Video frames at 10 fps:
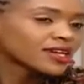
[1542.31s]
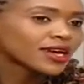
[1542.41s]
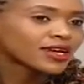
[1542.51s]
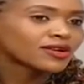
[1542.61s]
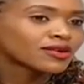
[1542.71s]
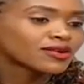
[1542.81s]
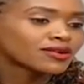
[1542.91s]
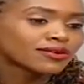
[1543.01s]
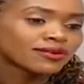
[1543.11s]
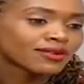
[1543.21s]
Yeah, you
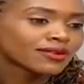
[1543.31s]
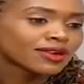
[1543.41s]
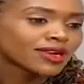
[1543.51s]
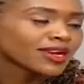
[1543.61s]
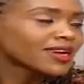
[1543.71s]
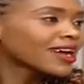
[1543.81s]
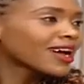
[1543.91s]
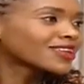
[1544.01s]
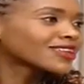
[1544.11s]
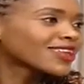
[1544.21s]
know,
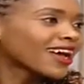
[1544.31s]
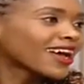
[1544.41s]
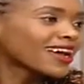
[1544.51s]
as